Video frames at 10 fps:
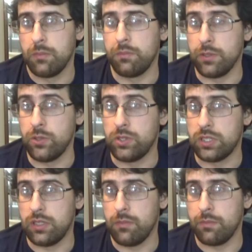Blue
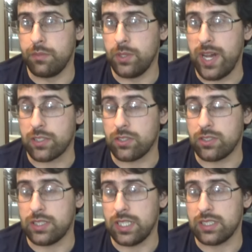Blue
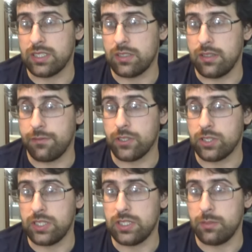Exorcist, the first
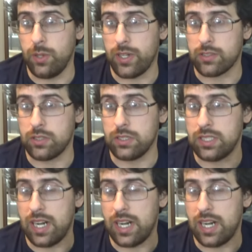season of Blue Exorcist,